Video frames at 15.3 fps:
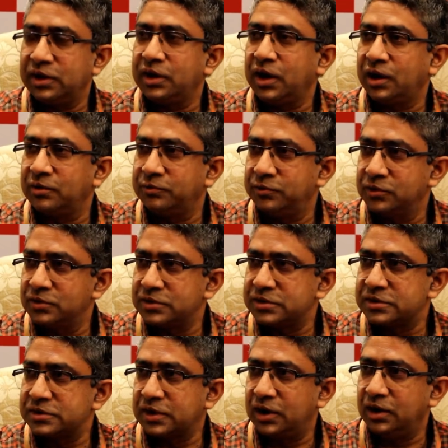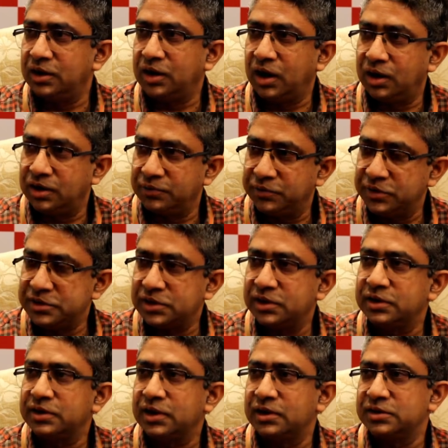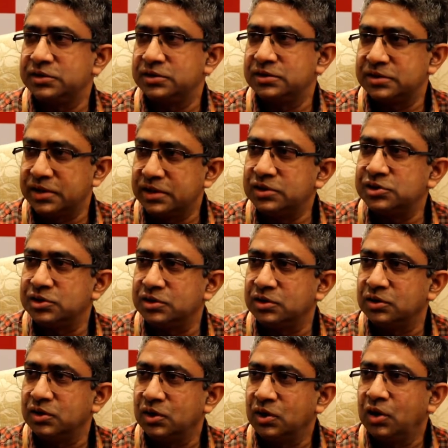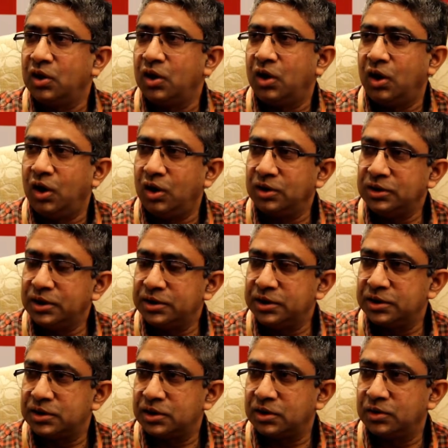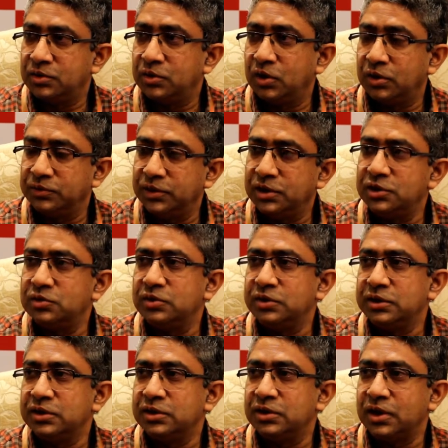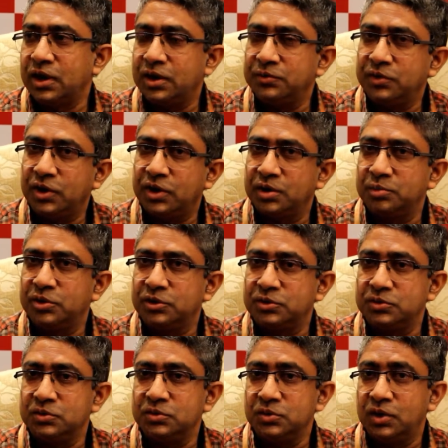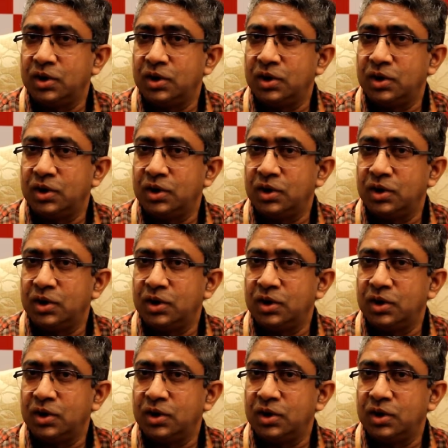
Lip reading: enforce our artificial intelligence engine on the data of the new lead, and we are able to